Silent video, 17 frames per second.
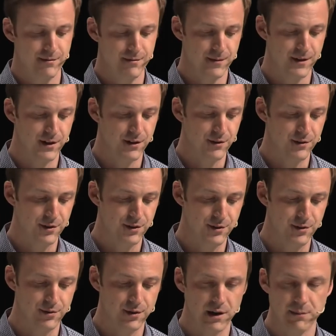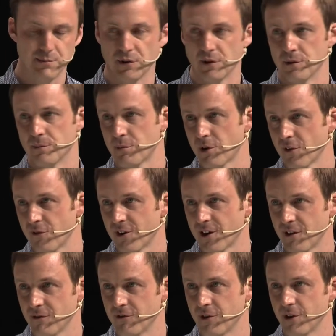you know, you upload
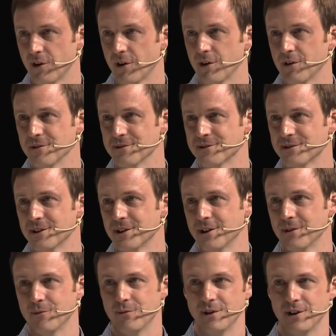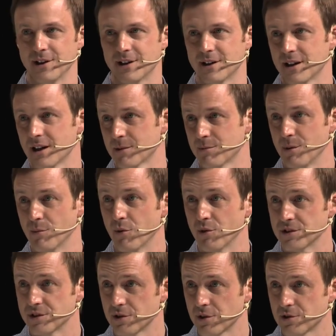profile photos, we connect people
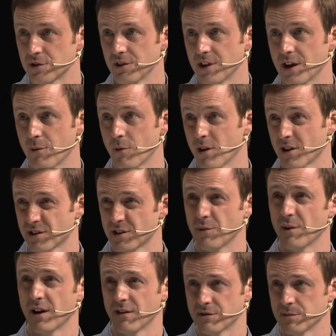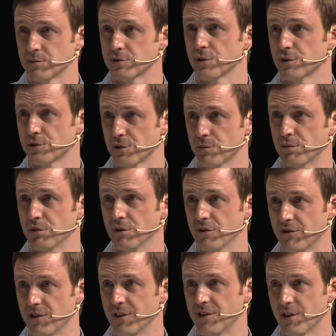with social networks, so we have some social
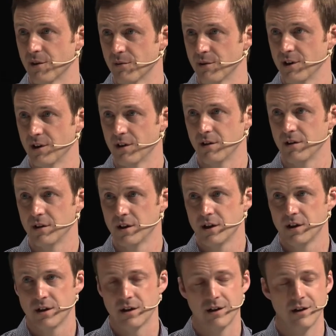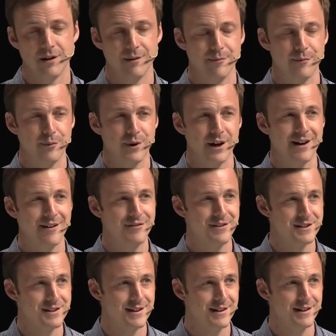proof that they're real. Um, we have
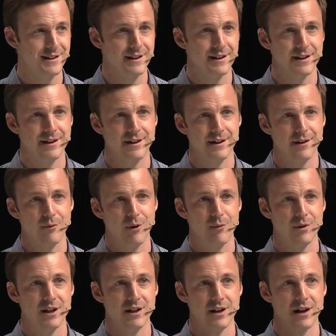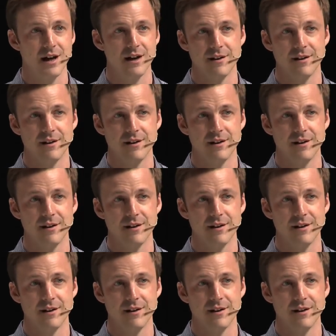this thing uh, where we can